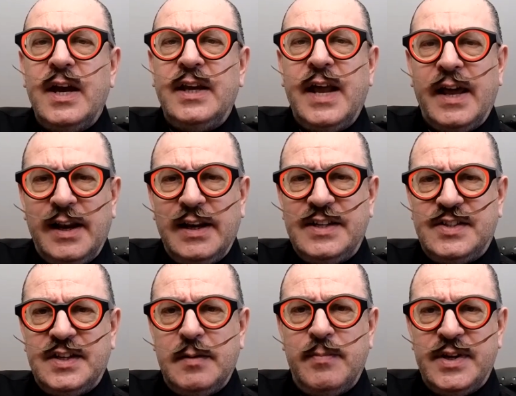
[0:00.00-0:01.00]
He'd had a
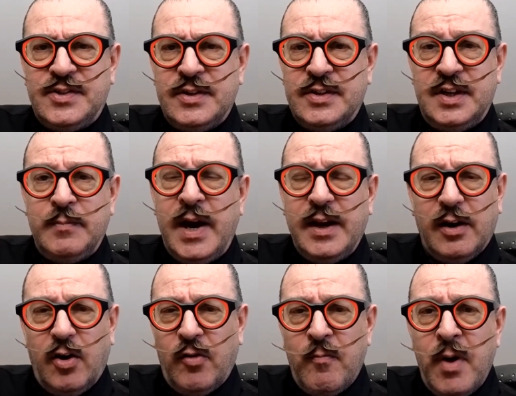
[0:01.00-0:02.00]
listed business. He'd made a
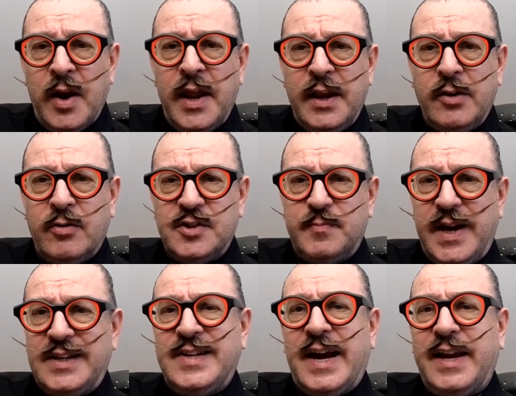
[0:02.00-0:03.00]
lot of money. He'd gone
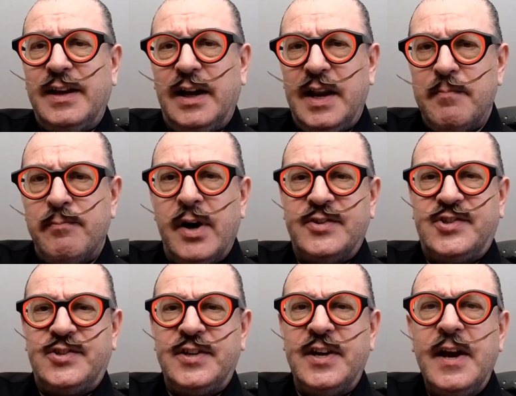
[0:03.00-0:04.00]
spectacularly
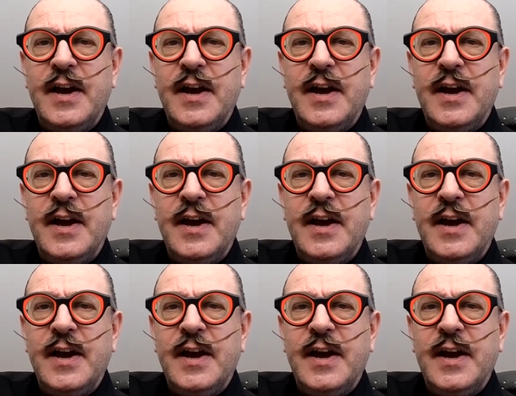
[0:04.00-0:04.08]
bust.